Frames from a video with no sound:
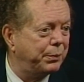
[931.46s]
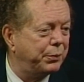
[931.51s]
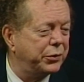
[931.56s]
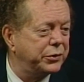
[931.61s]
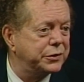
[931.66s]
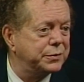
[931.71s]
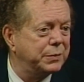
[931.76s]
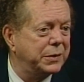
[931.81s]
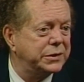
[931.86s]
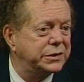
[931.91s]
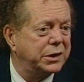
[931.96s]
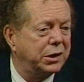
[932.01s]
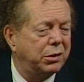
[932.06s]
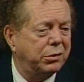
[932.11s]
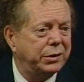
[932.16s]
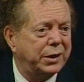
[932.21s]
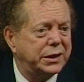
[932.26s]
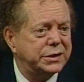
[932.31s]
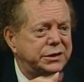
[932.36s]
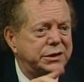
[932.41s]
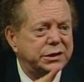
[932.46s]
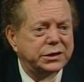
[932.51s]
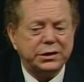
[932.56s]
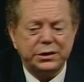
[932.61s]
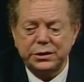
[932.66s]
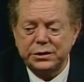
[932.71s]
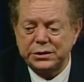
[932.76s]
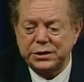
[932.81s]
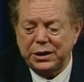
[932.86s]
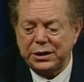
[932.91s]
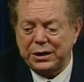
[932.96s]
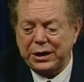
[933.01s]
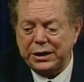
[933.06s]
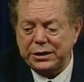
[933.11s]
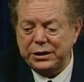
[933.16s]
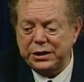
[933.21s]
That person may say, oh, that's easy. It's done